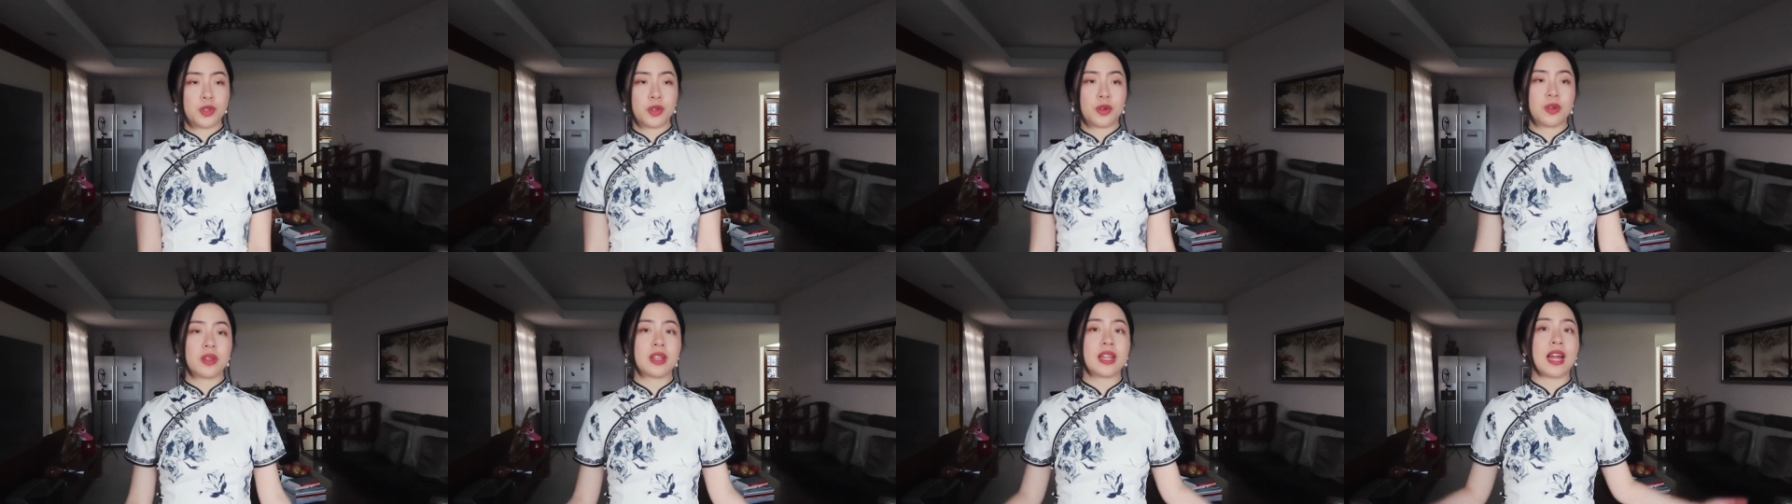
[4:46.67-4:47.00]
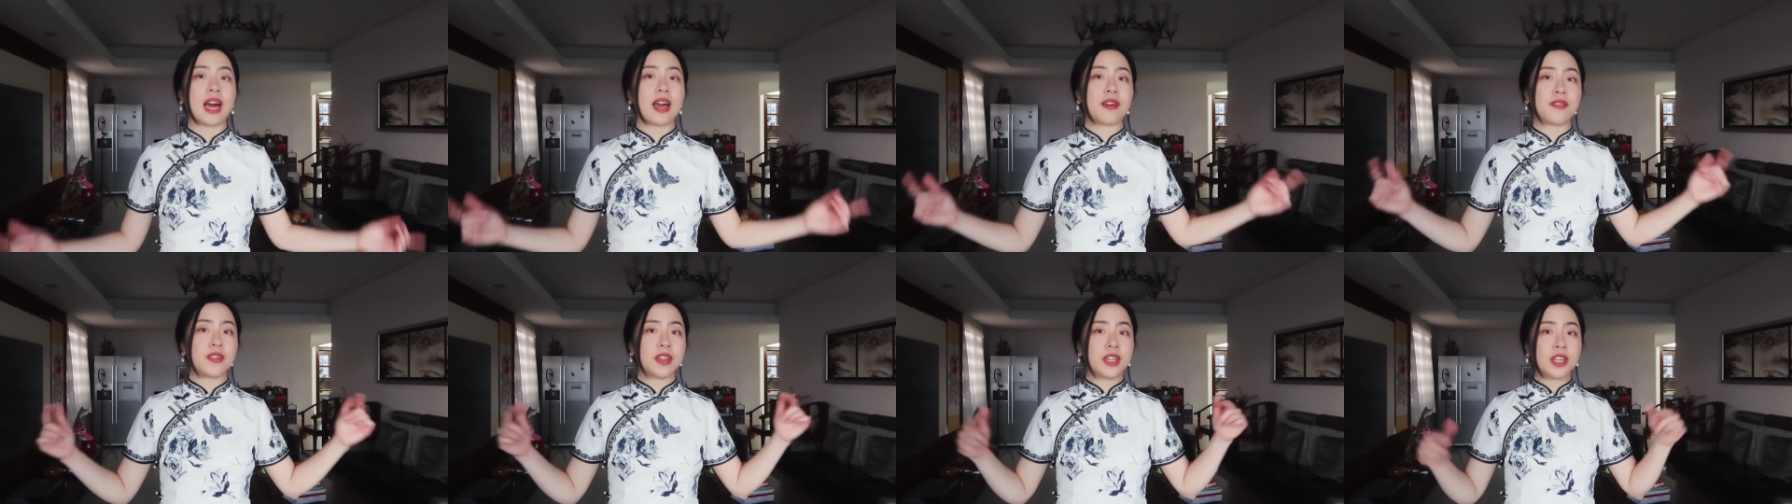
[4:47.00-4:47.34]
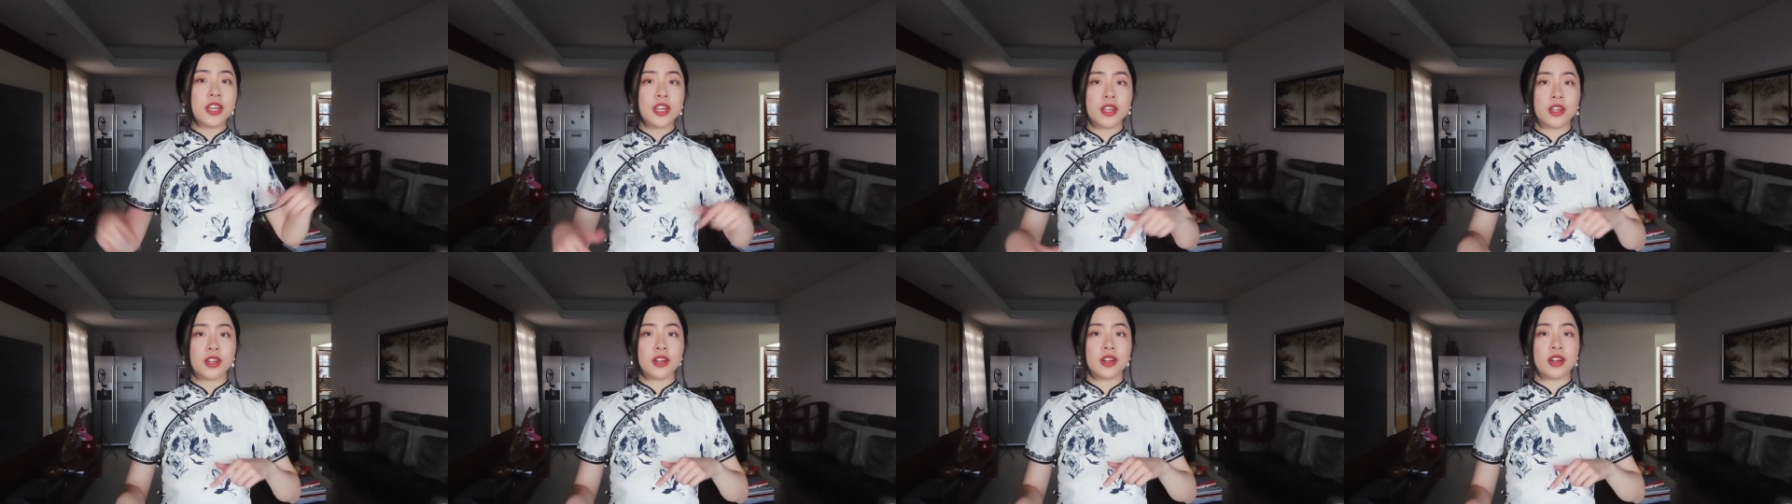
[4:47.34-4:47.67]
life in
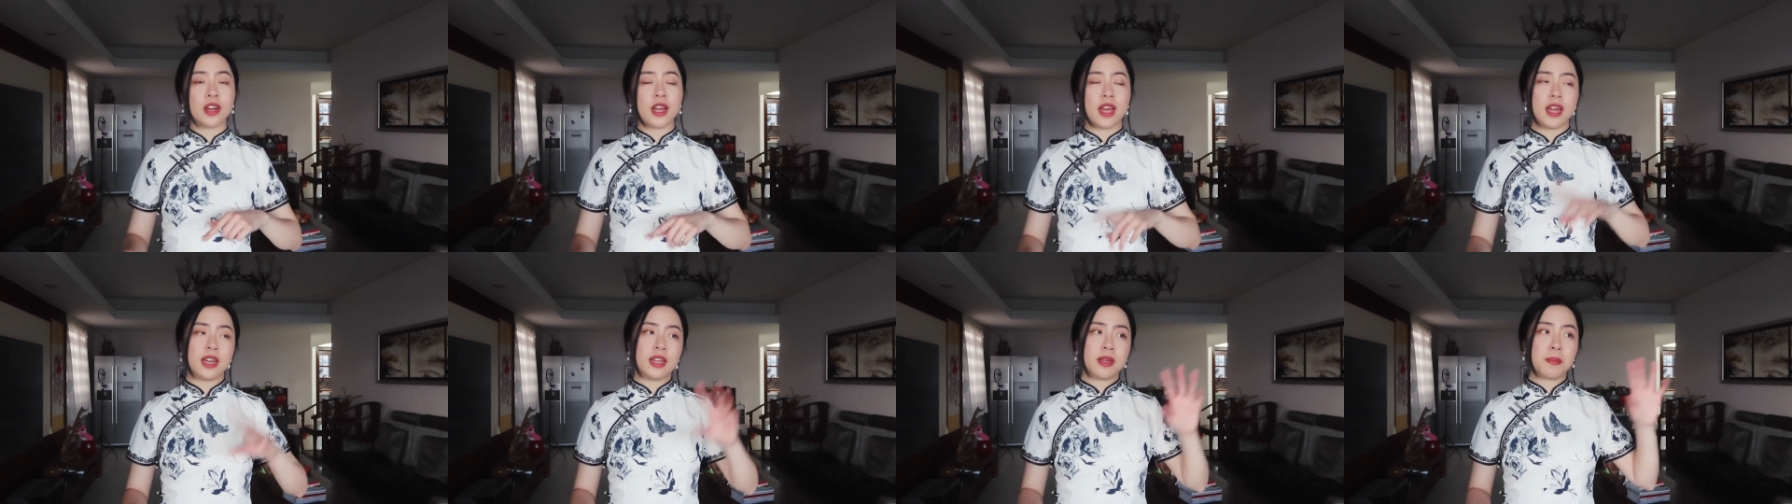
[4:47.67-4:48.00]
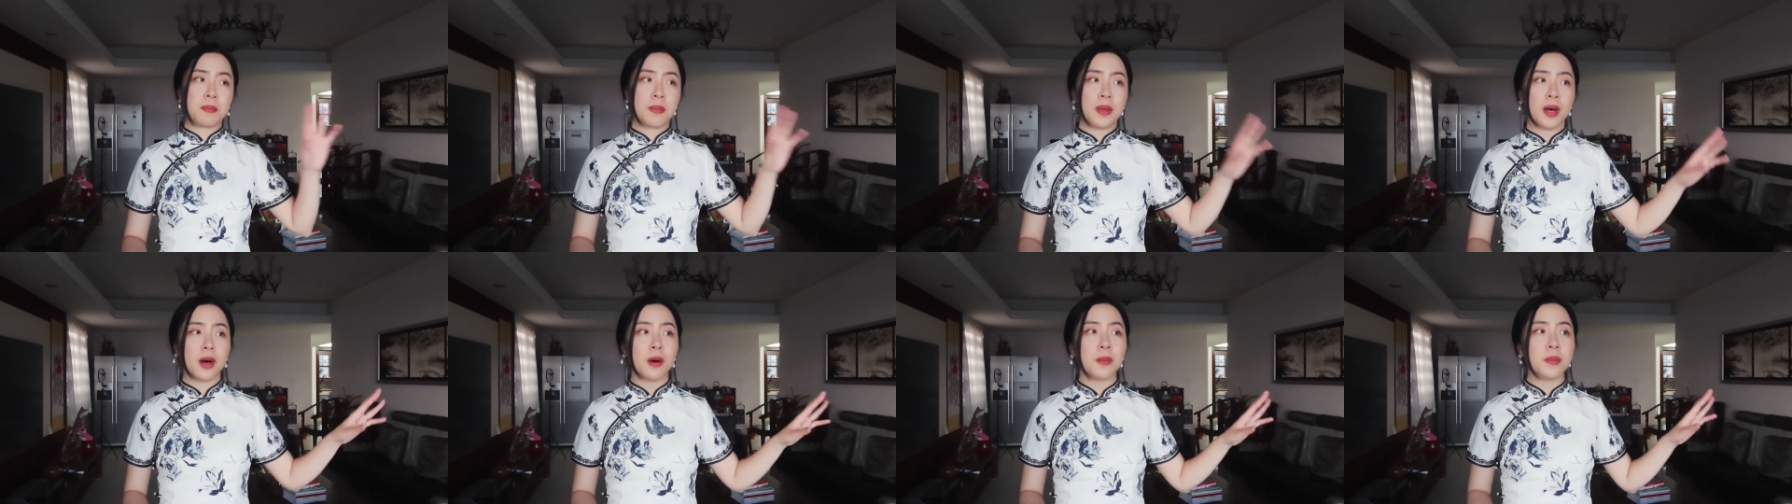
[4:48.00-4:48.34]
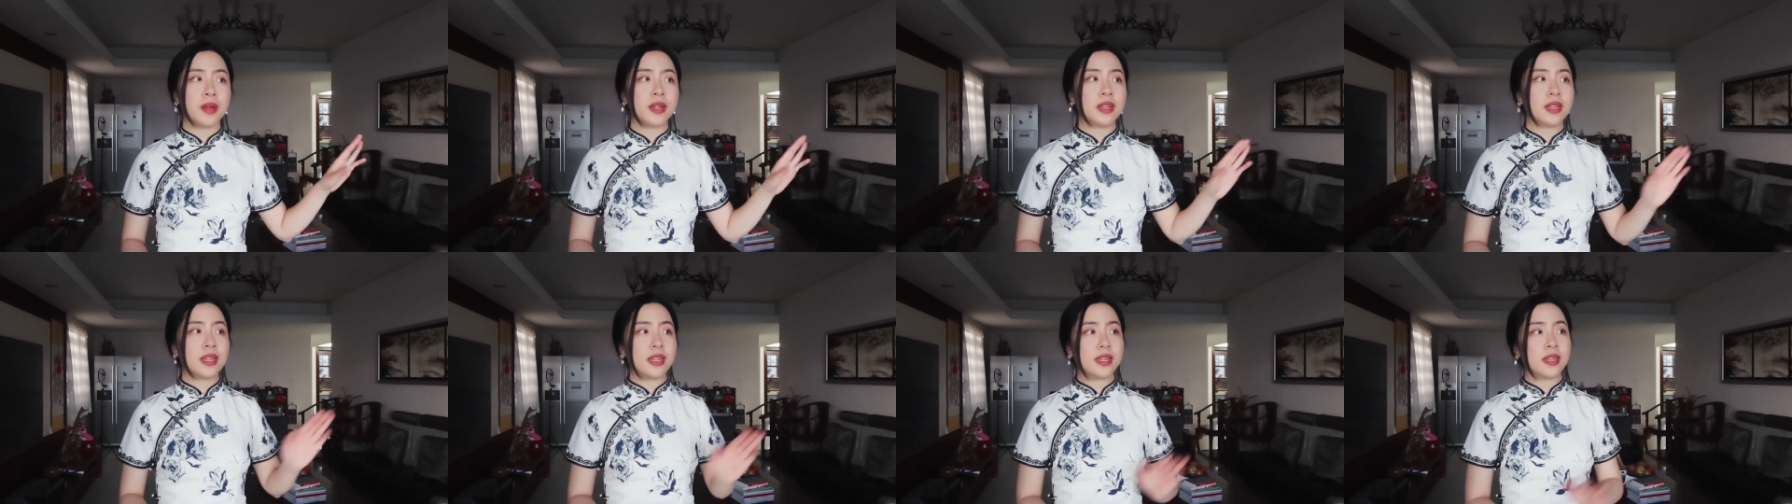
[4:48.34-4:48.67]
here and in
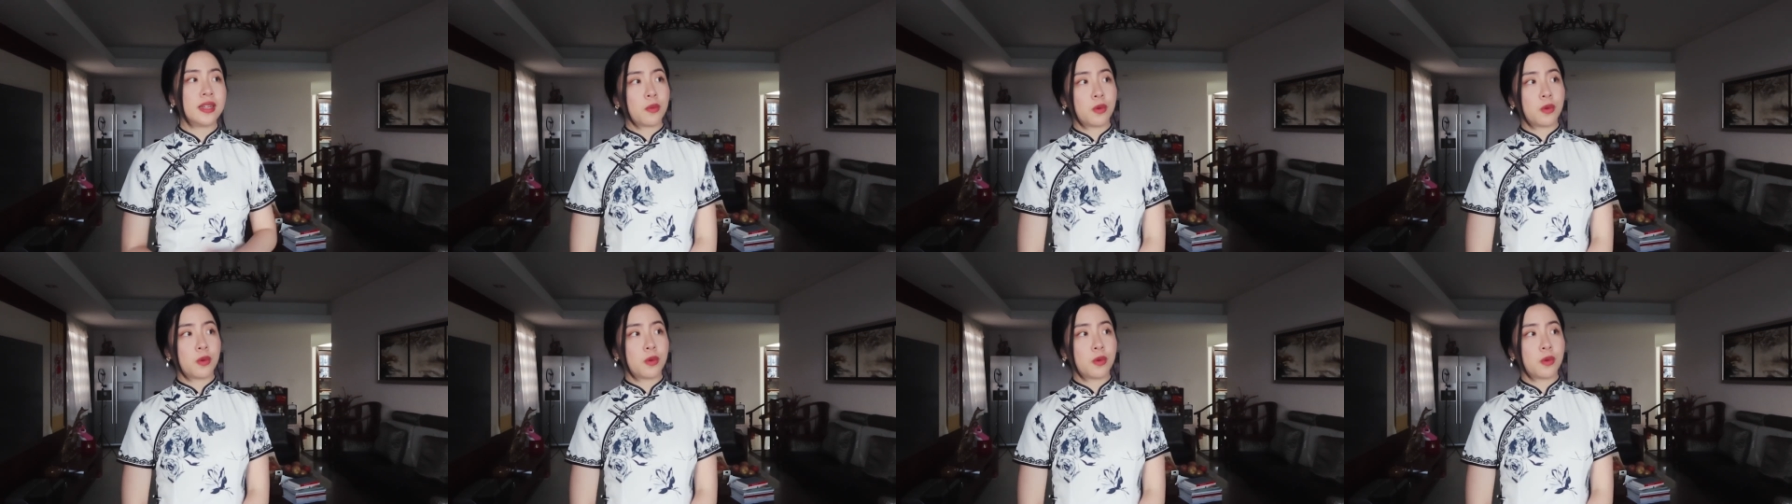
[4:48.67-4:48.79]
Melbourne,